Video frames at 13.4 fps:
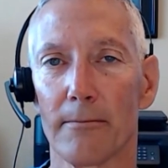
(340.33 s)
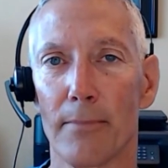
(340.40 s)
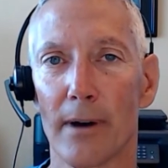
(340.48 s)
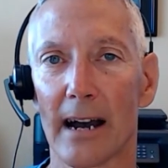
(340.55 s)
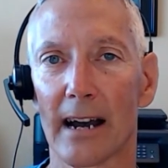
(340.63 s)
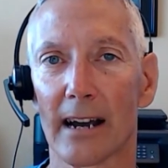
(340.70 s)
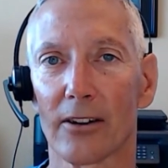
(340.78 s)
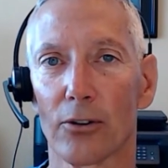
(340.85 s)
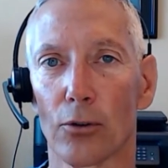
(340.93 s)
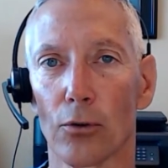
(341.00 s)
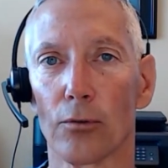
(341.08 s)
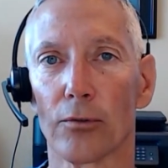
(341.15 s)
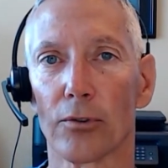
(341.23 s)
back
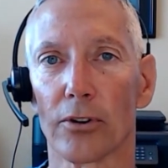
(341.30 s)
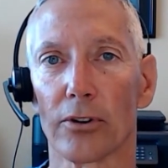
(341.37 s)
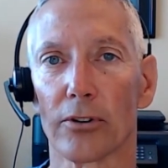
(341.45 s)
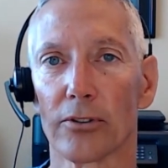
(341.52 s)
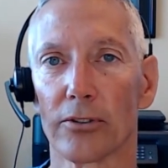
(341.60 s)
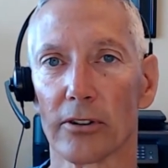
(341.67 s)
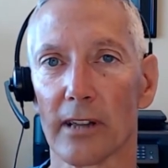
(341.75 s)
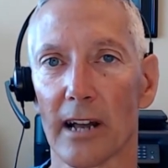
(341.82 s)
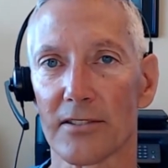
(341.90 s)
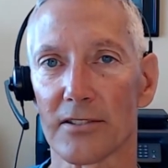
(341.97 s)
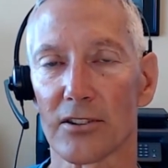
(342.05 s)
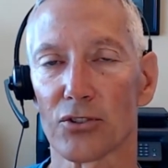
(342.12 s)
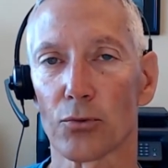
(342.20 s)
over the last